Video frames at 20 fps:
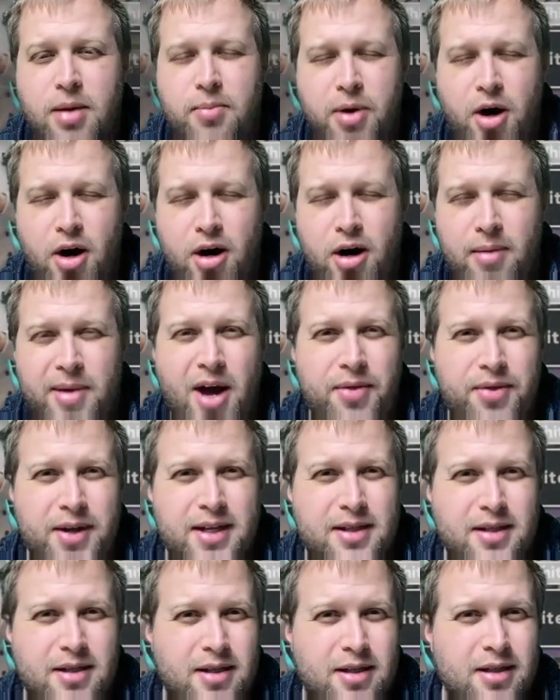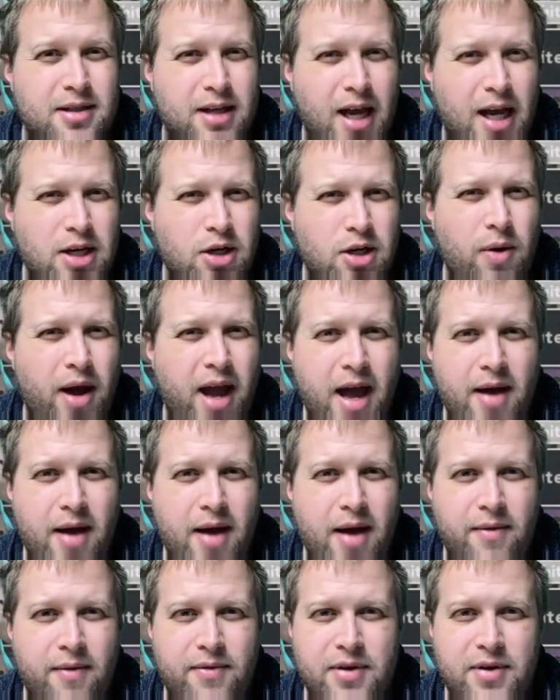part about this is since I don't have
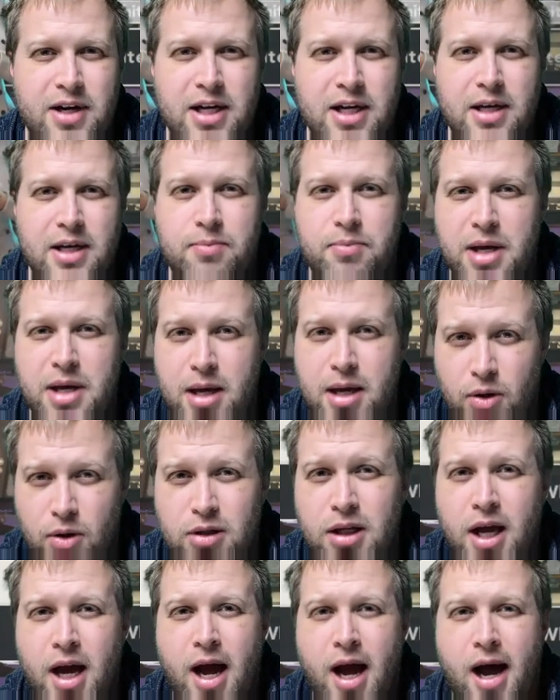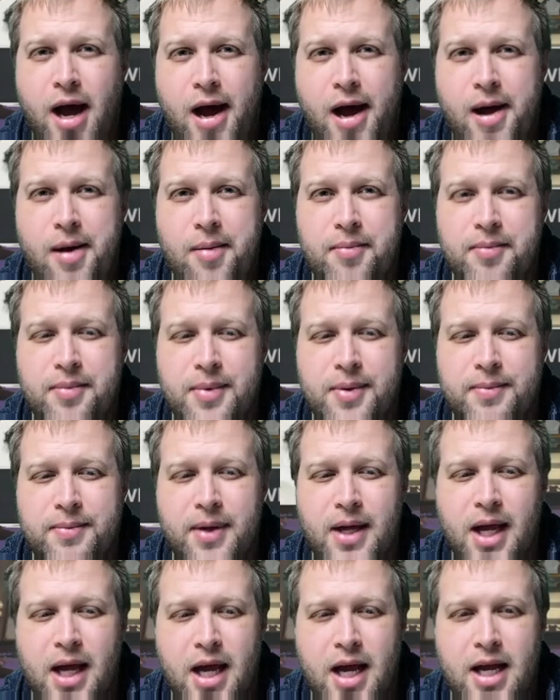any people, um,
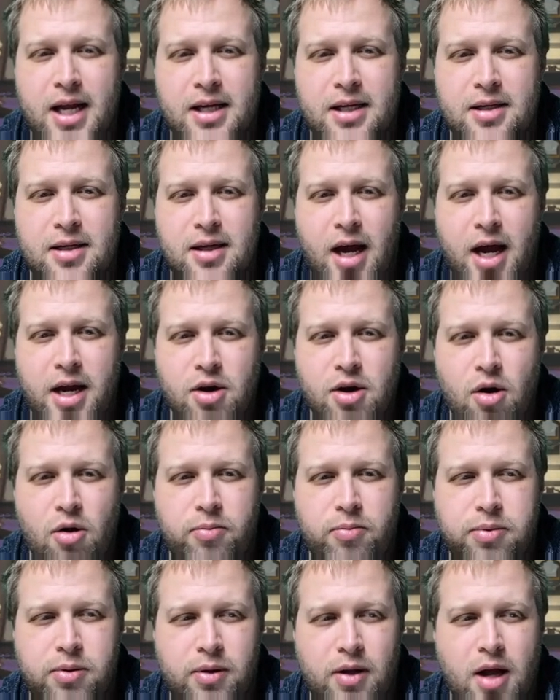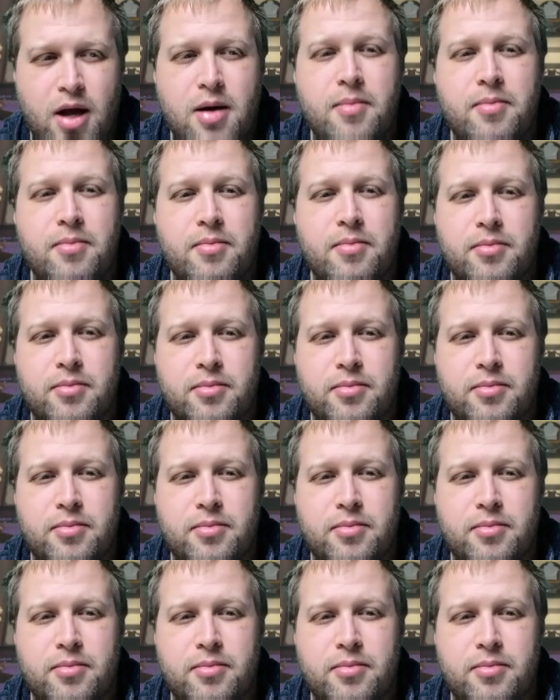and I know Plum